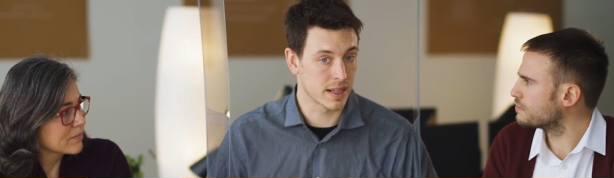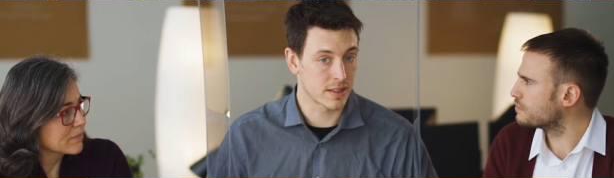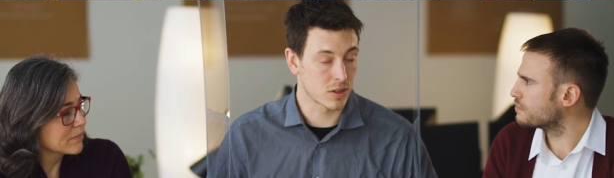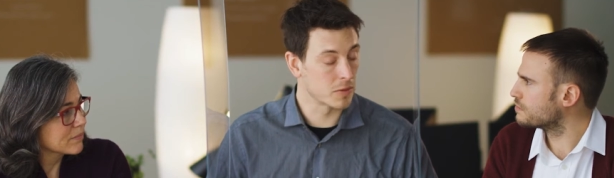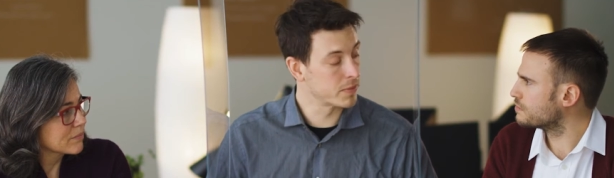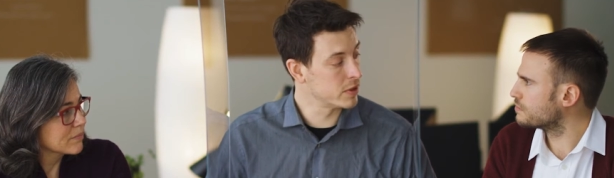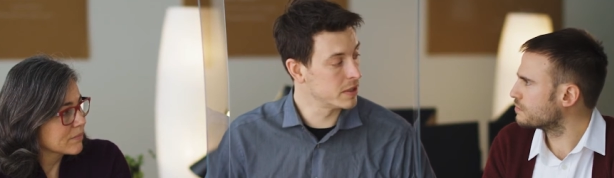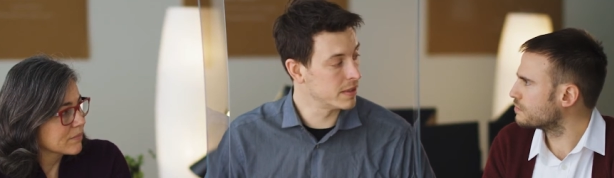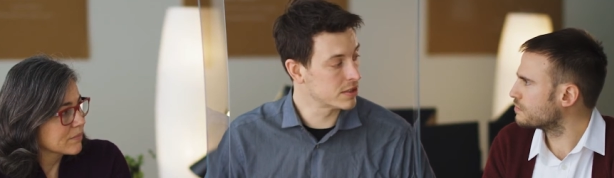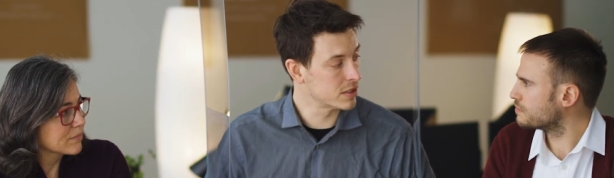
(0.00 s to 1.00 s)
Speaker 1: Like scope three
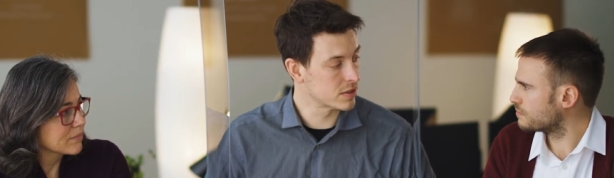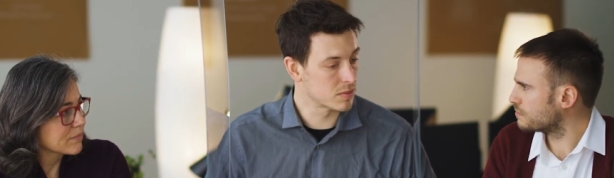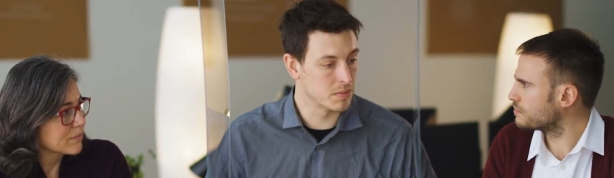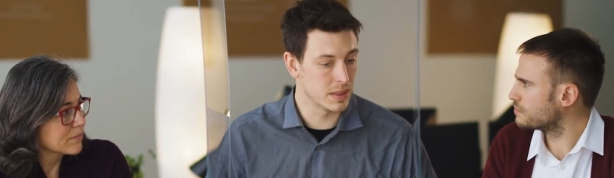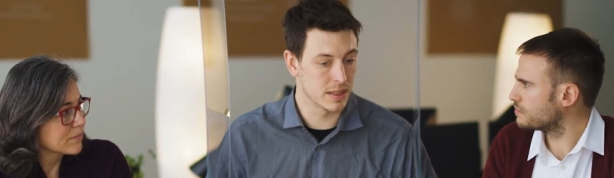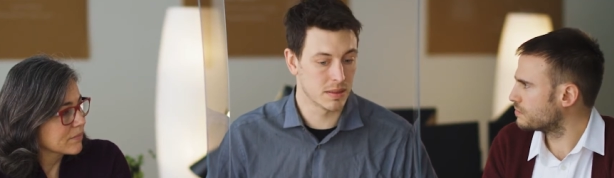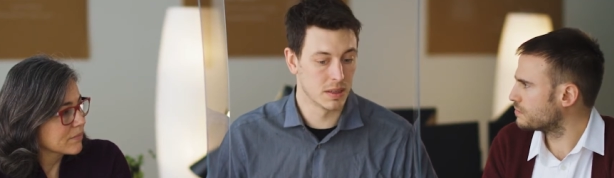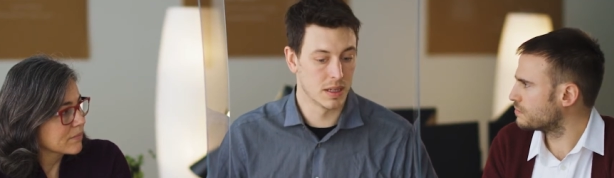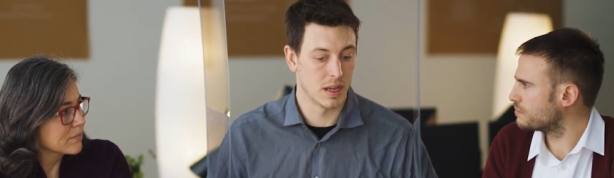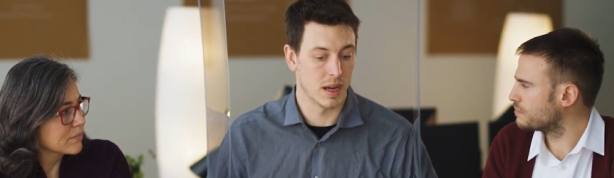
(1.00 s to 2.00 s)
emissions would be
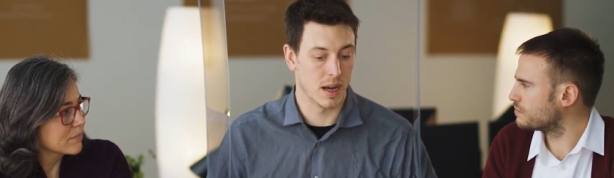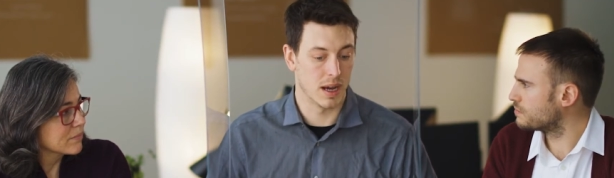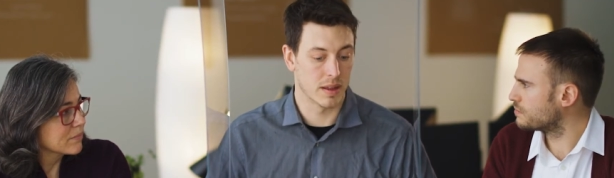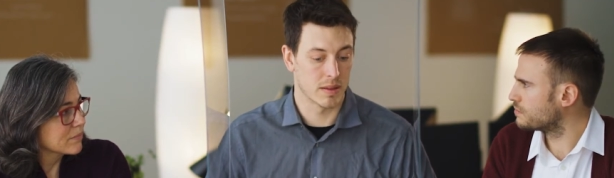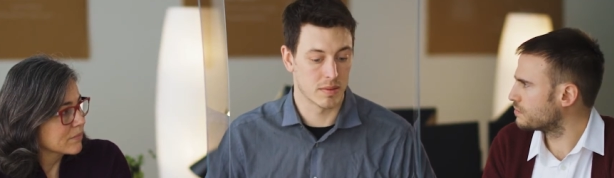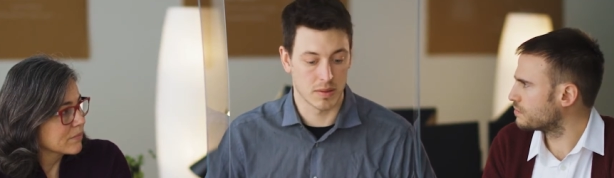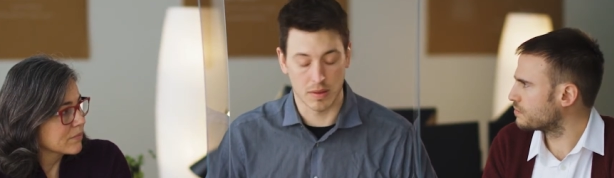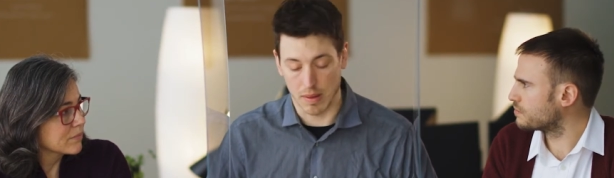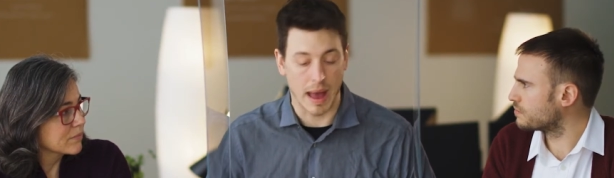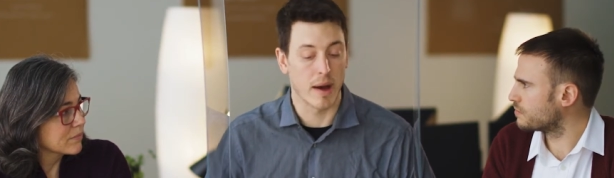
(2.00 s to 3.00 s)
uh,
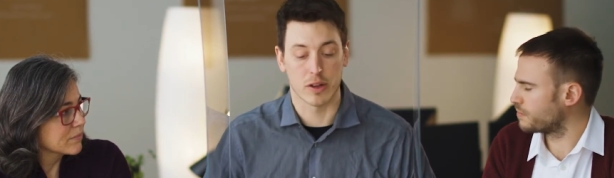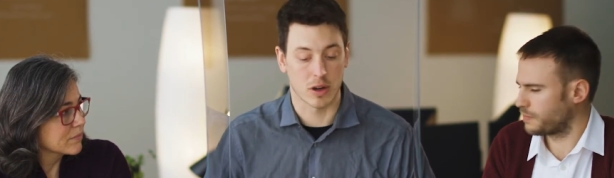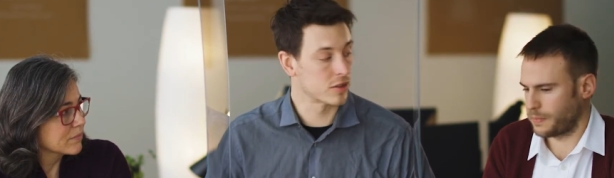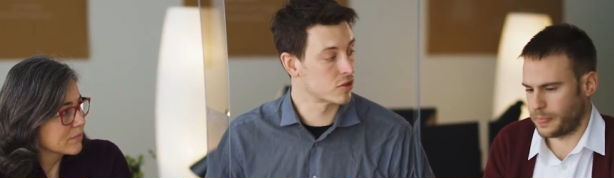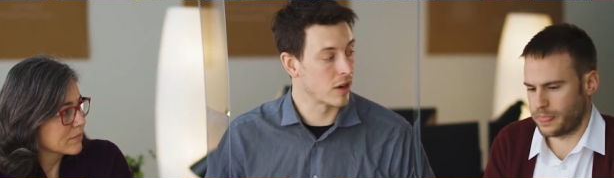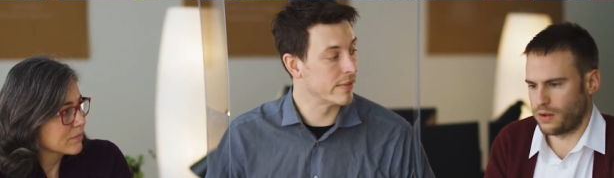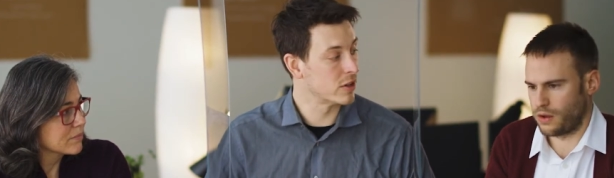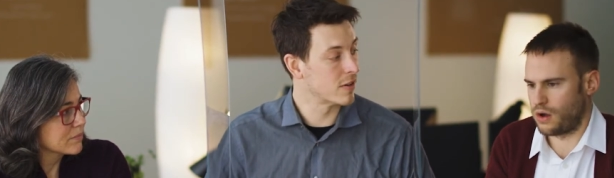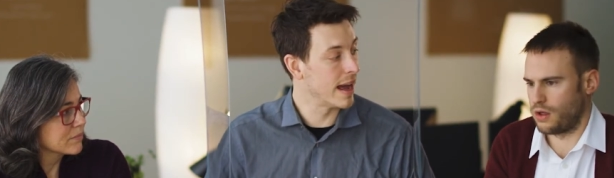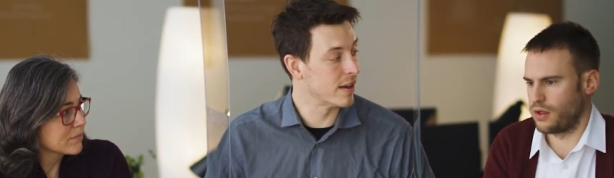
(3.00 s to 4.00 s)
how the car's driving
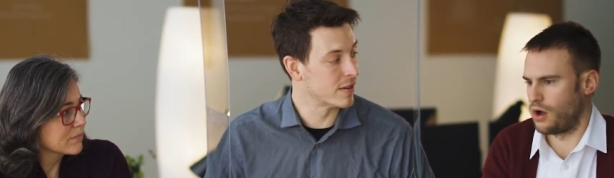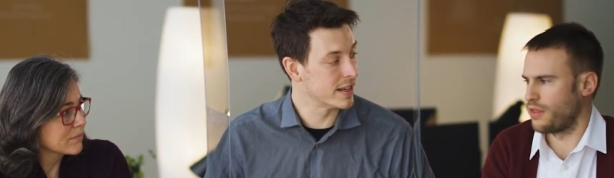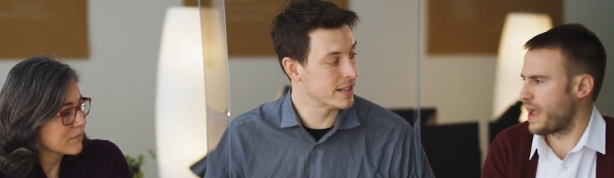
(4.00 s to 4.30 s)
around, right?